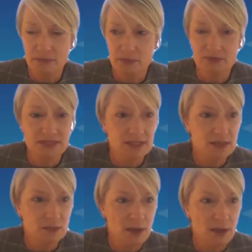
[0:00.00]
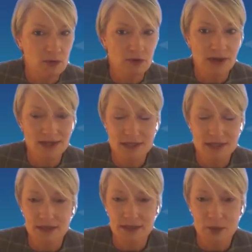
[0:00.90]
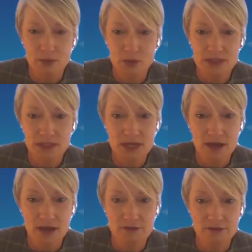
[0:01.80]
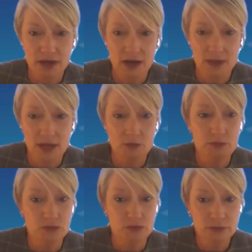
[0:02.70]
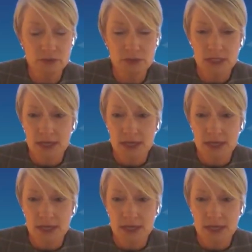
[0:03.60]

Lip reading: bevacizumab or Avastin at that point didn't have an approval,